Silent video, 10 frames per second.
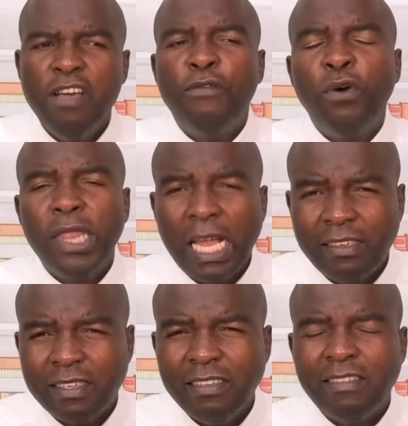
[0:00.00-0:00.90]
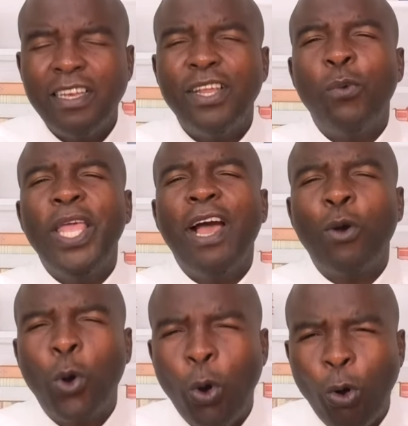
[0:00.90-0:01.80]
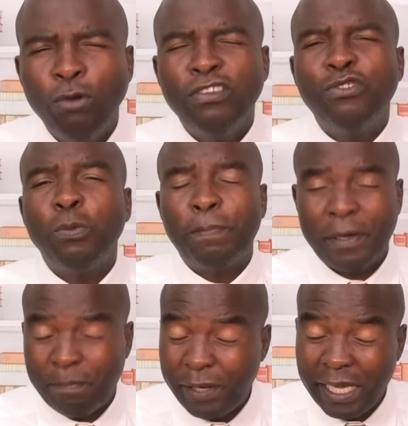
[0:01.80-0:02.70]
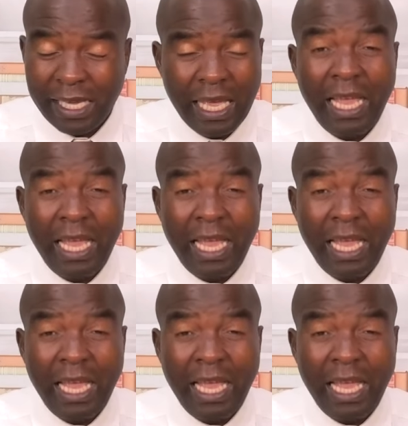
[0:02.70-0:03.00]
For that reason, we are called to prepare.